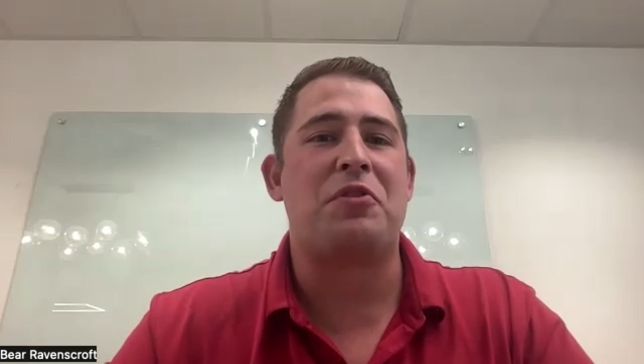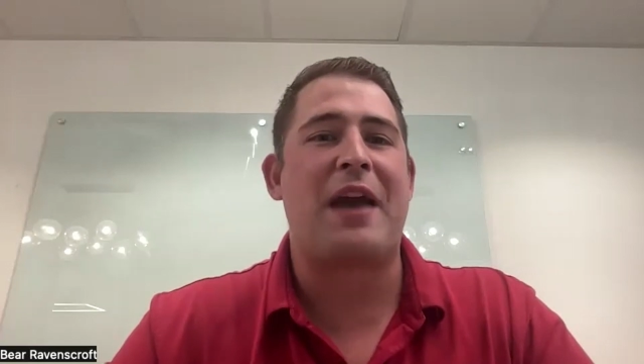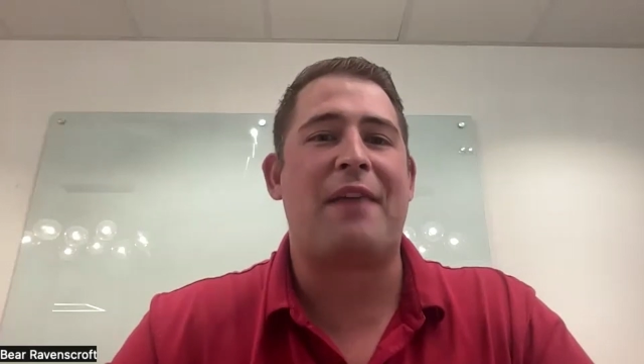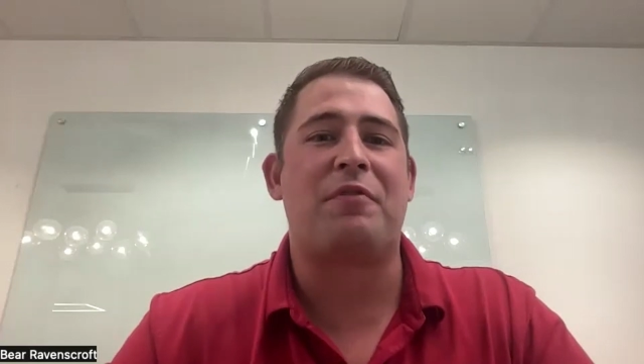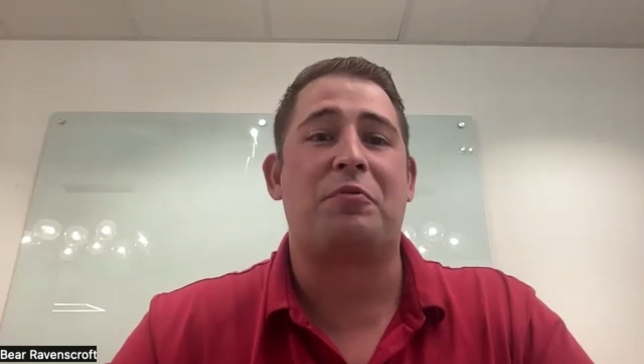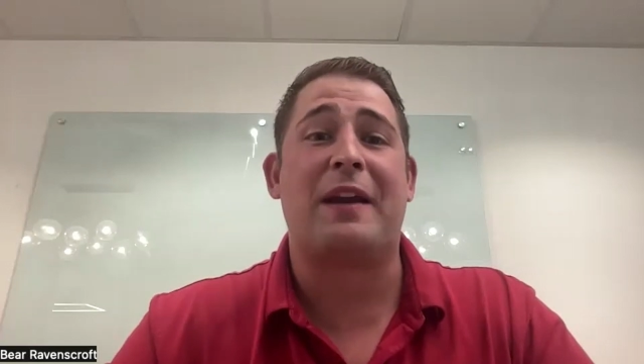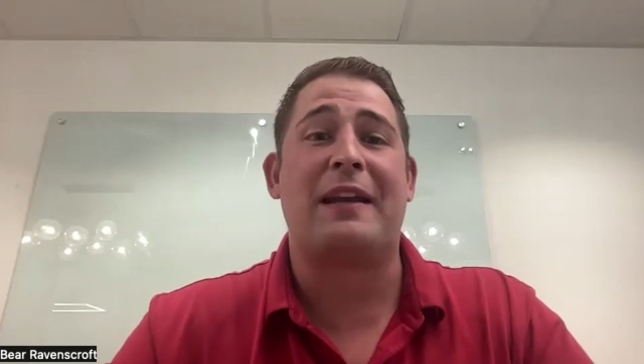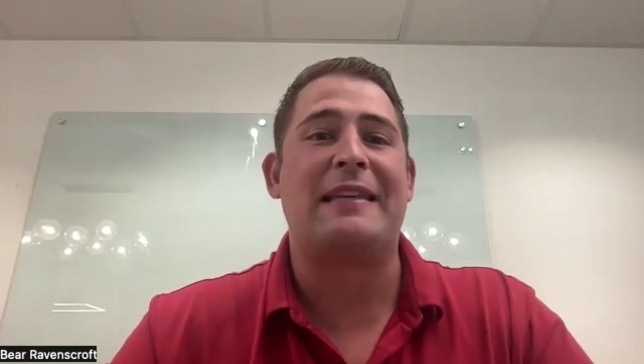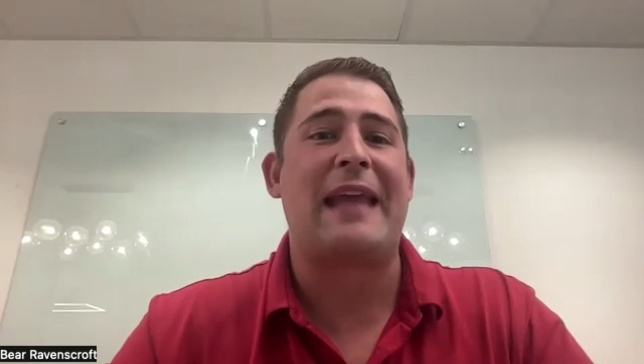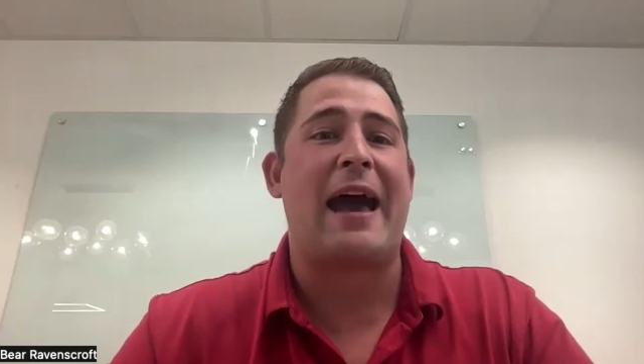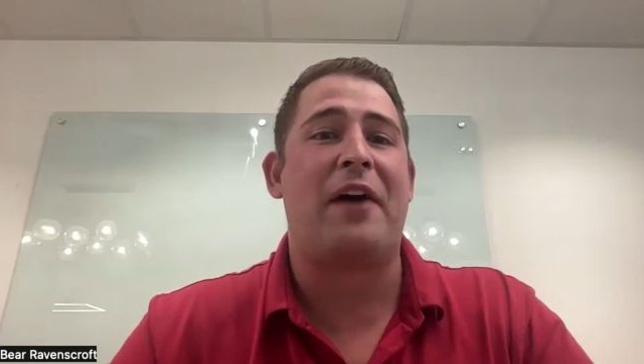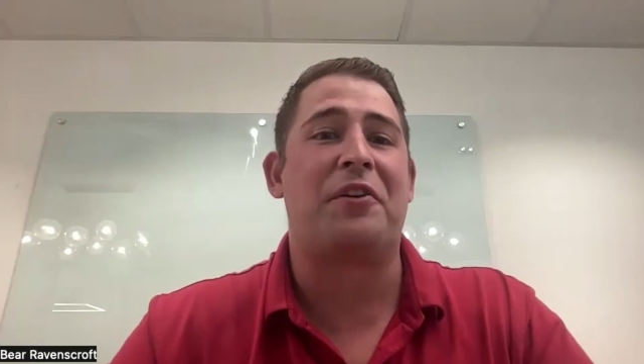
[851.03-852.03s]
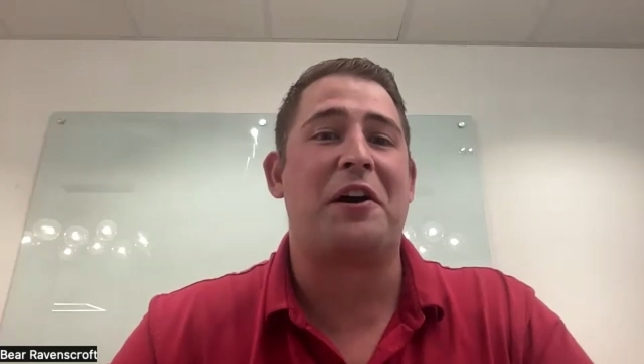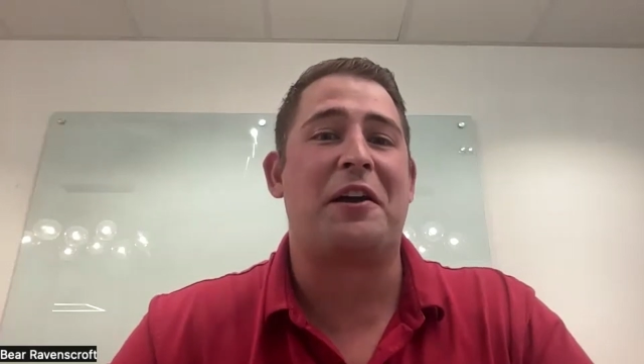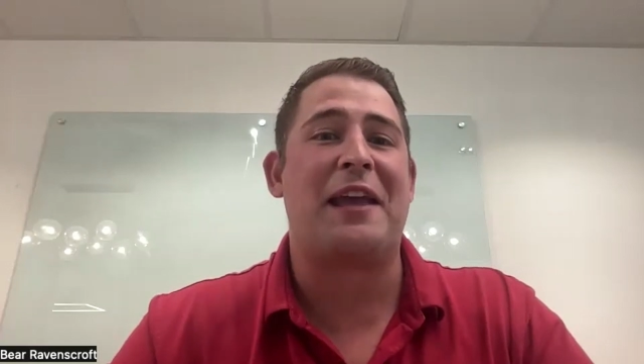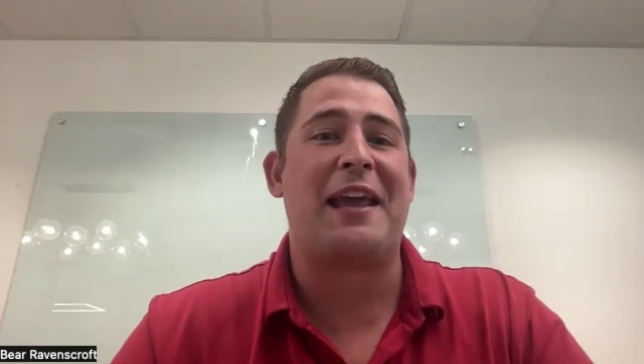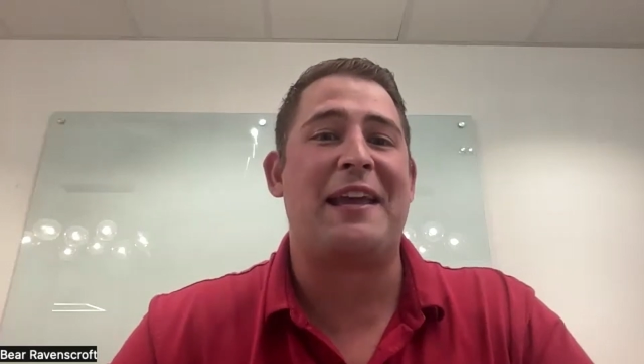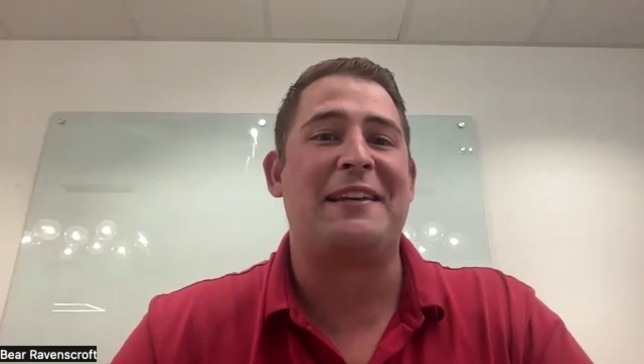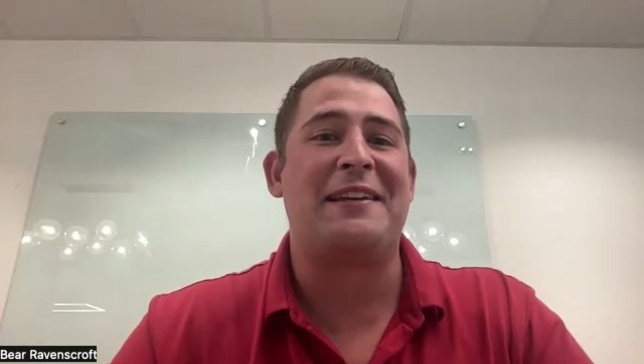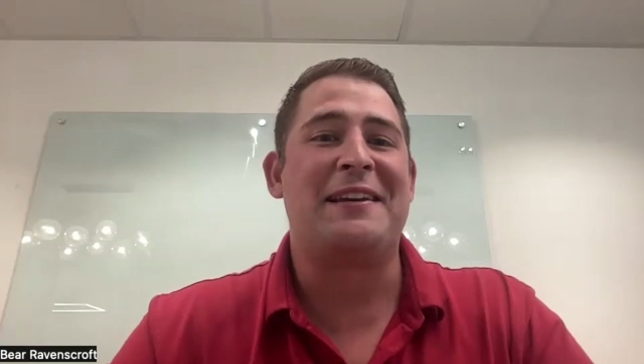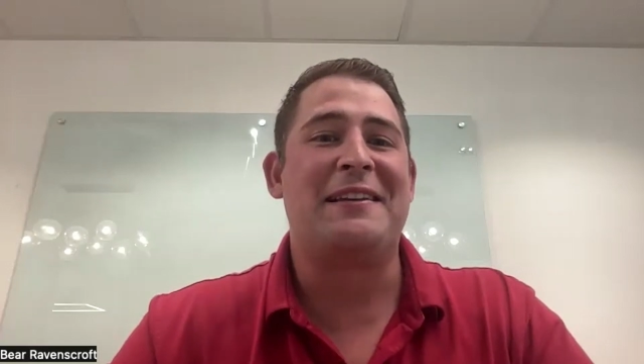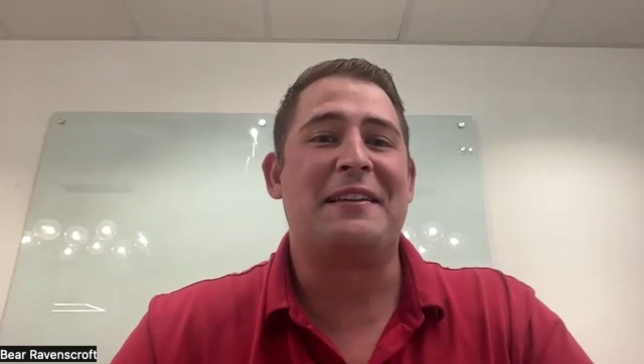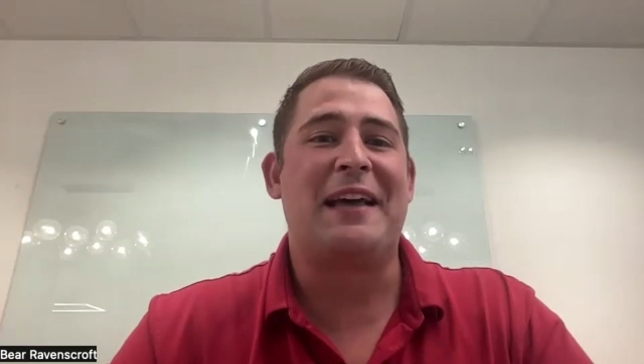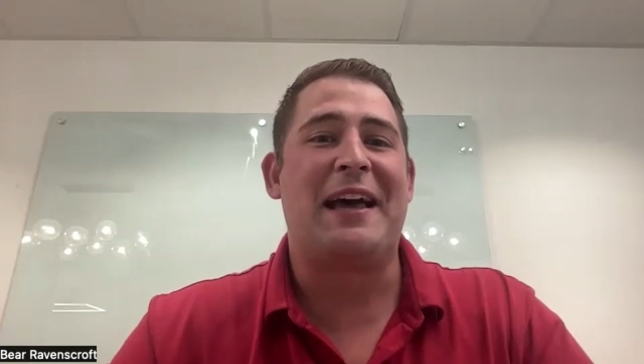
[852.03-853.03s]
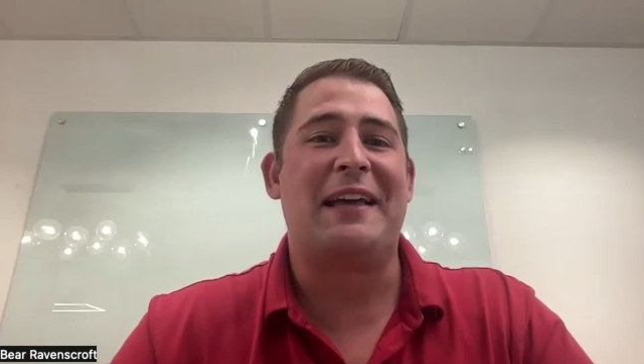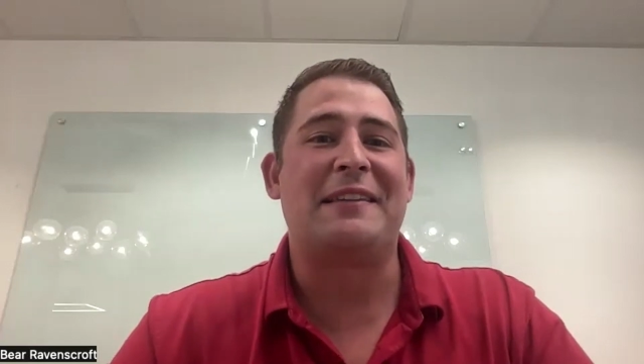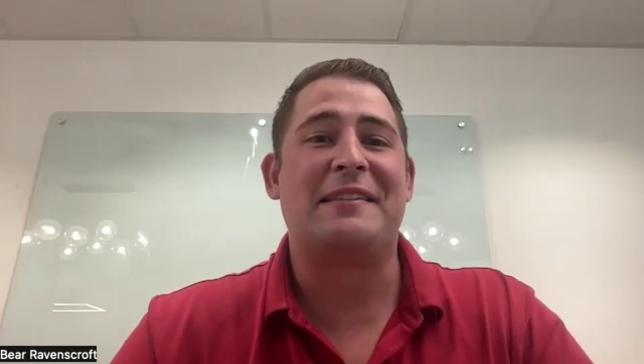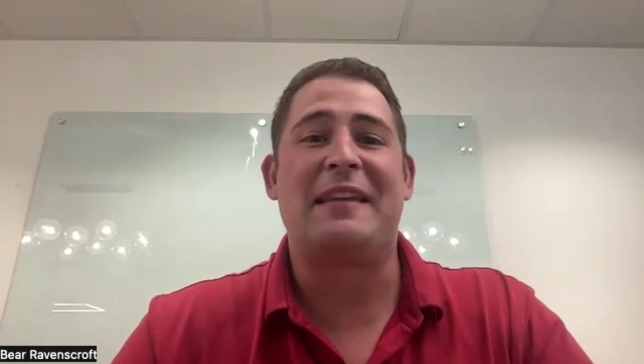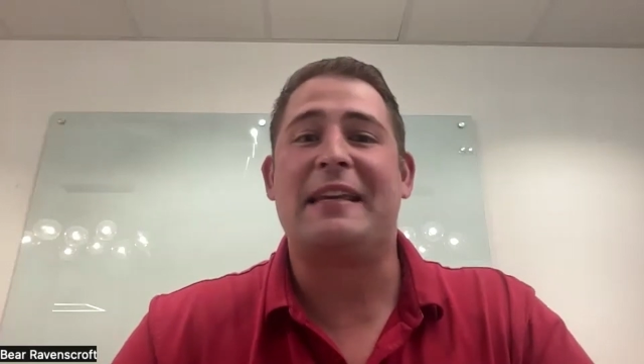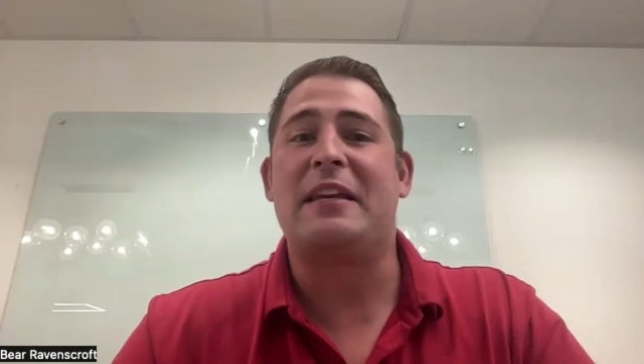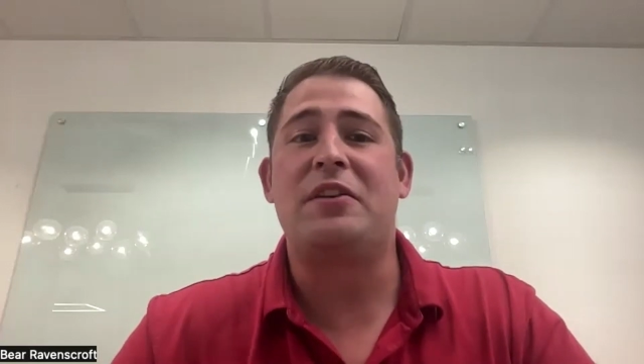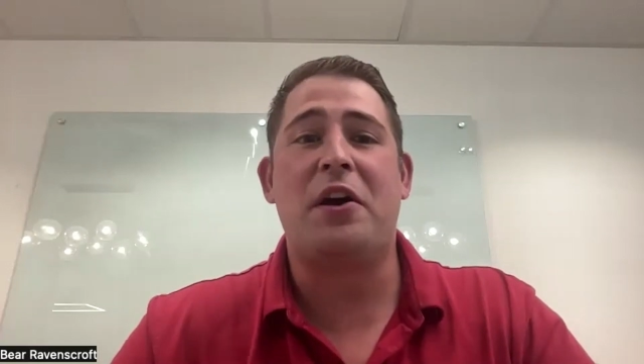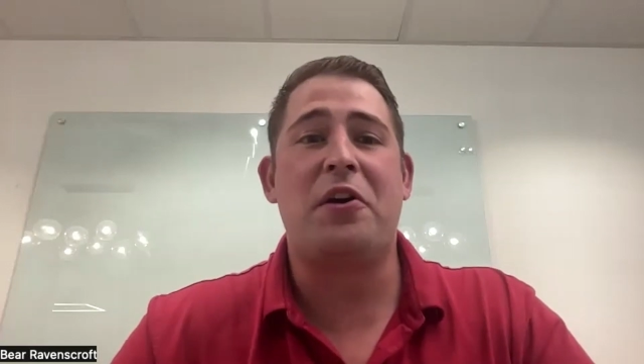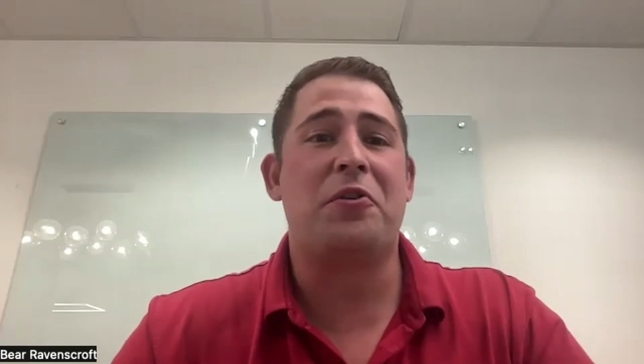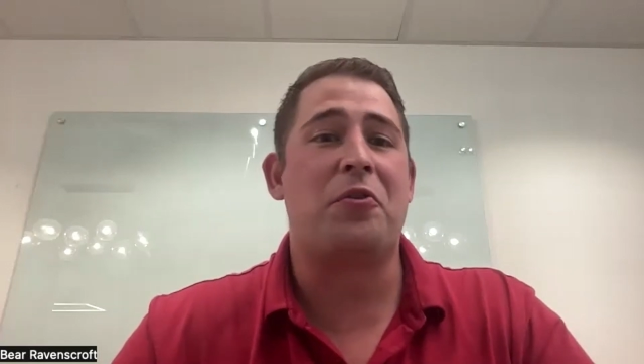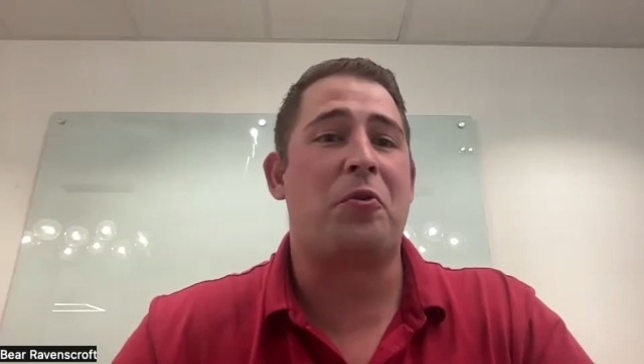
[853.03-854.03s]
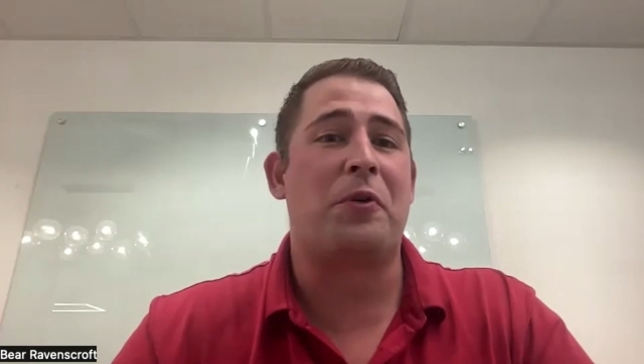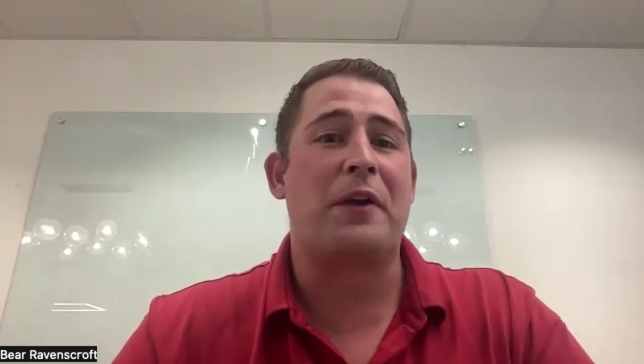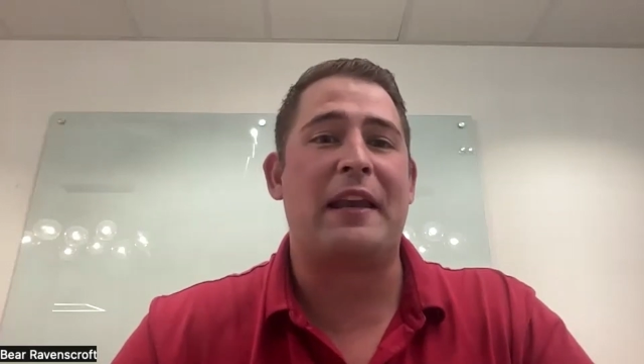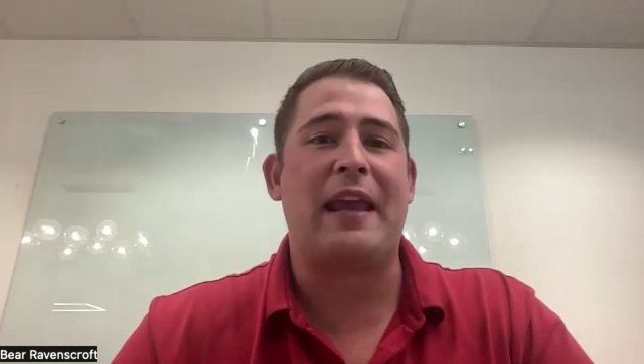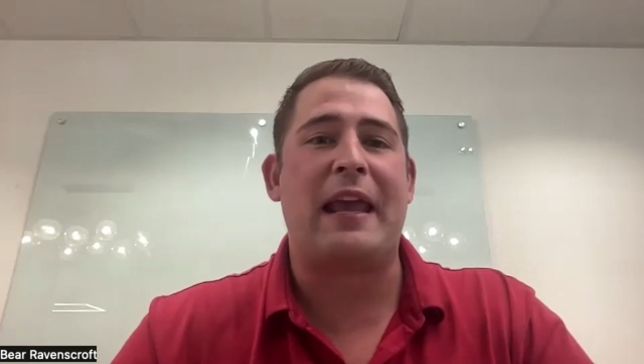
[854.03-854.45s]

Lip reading: you have it written down on a sticky note or in